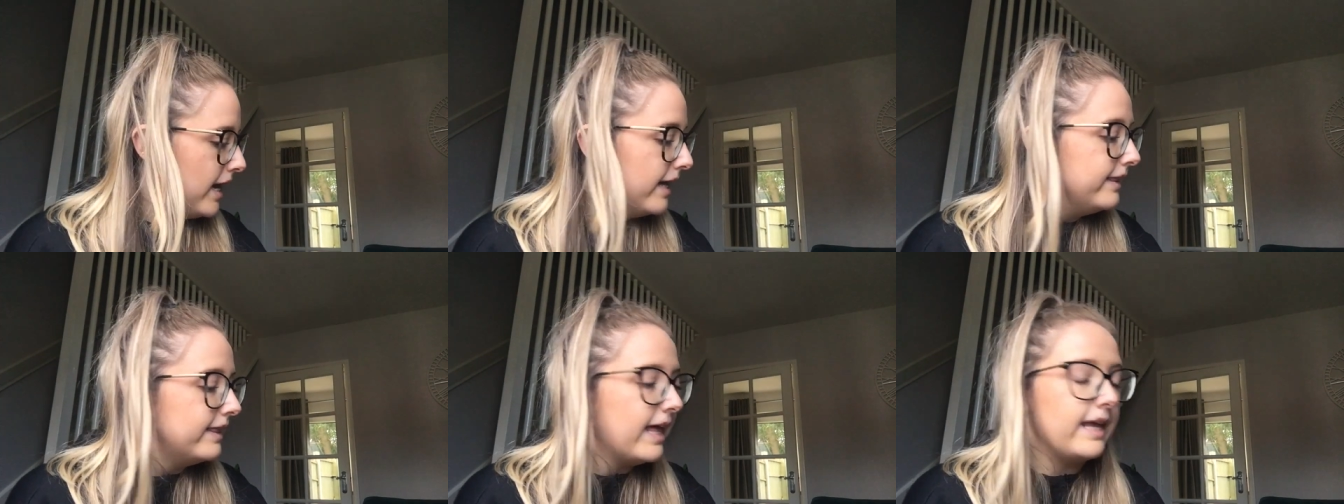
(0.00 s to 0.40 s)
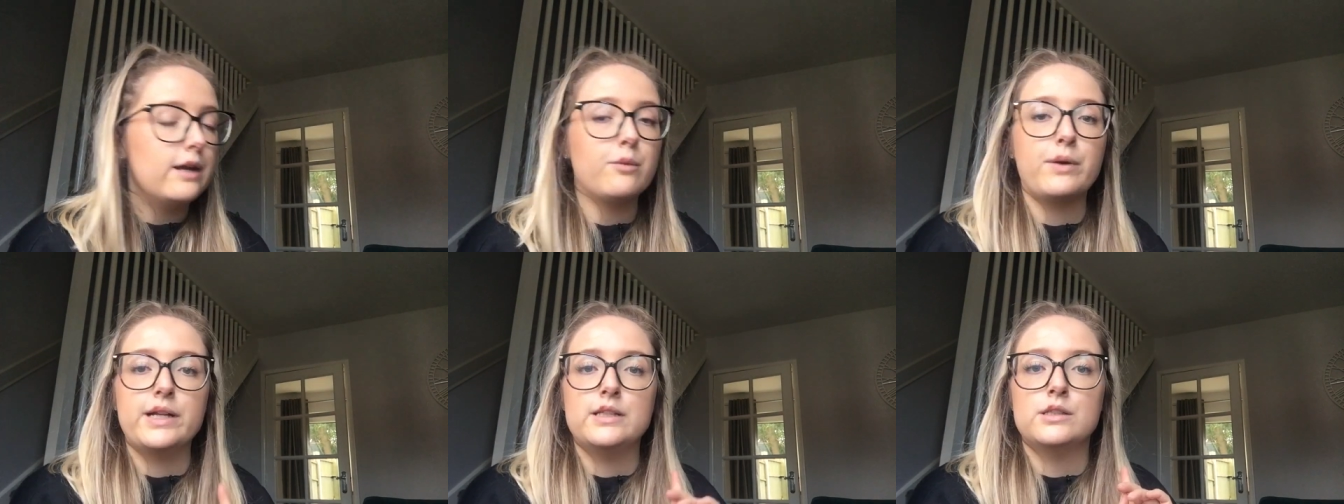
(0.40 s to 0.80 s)
And then
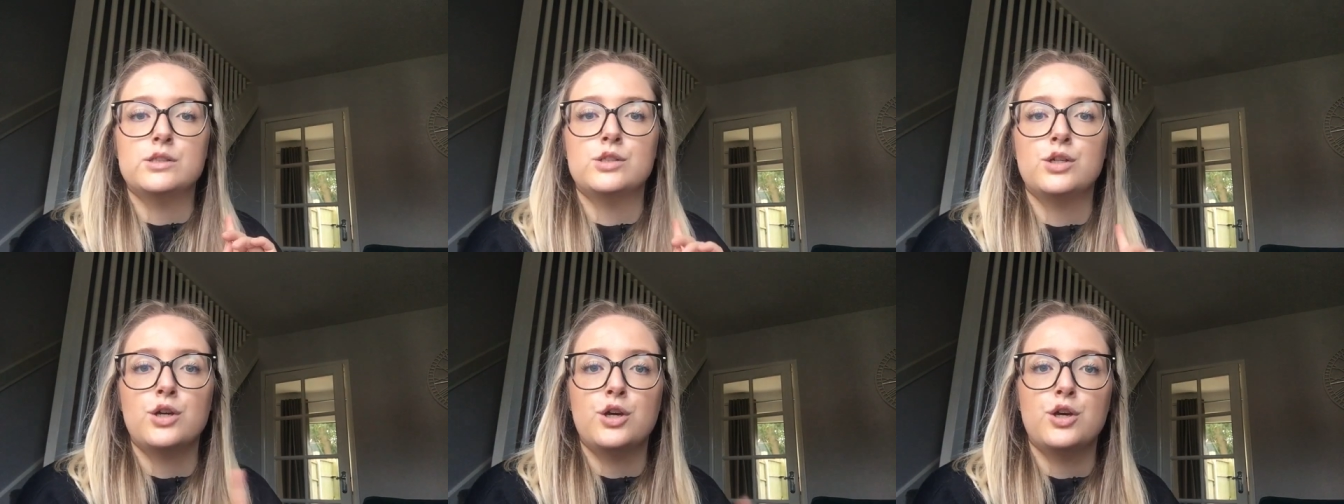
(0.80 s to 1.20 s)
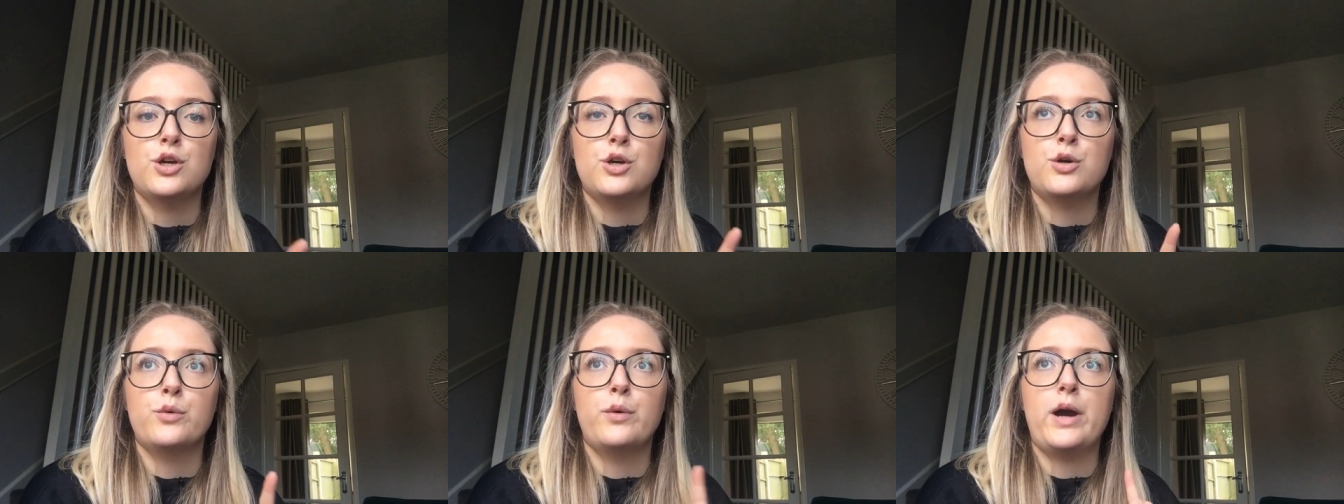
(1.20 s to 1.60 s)
I went
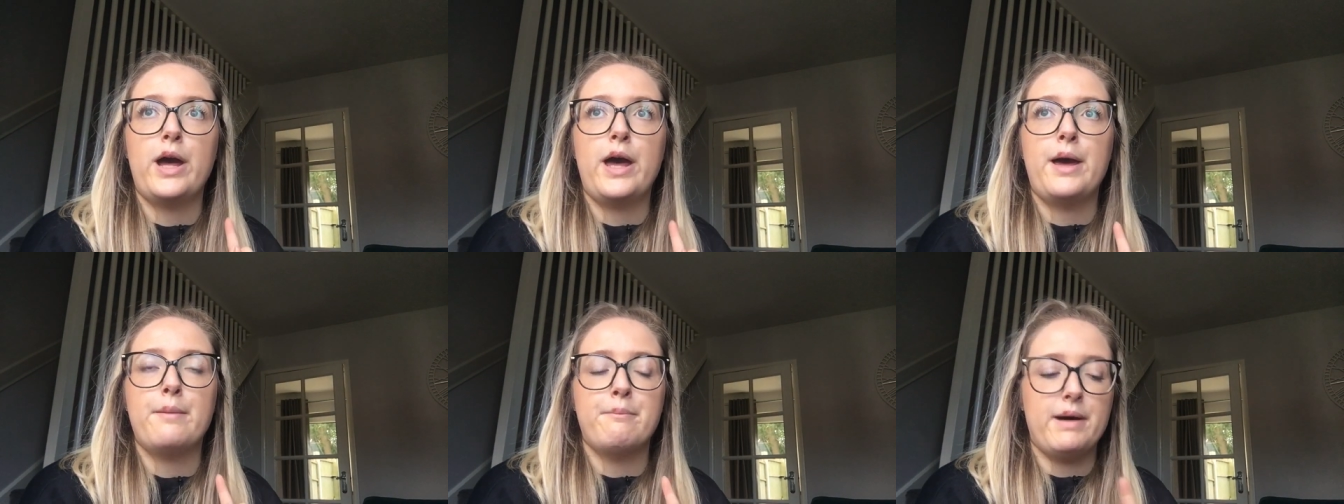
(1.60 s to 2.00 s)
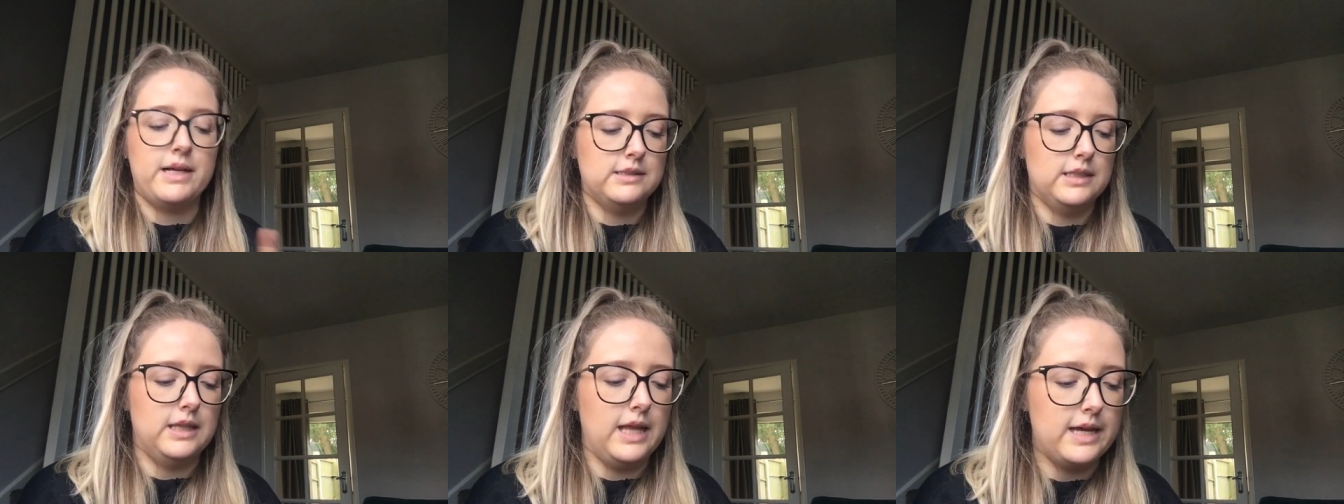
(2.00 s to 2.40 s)
to
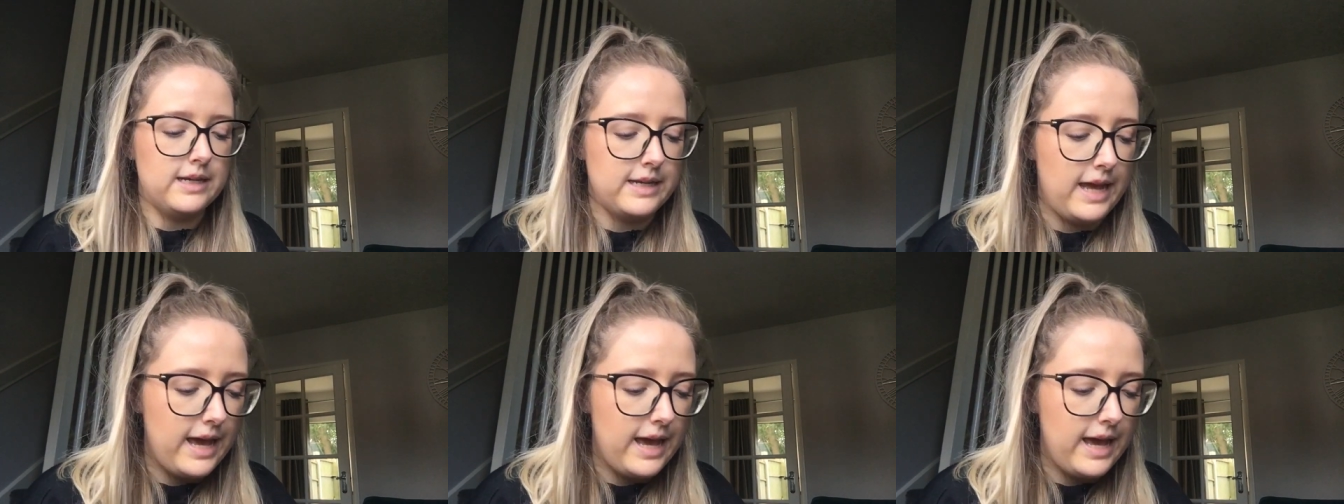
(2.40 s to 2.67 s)
Matalan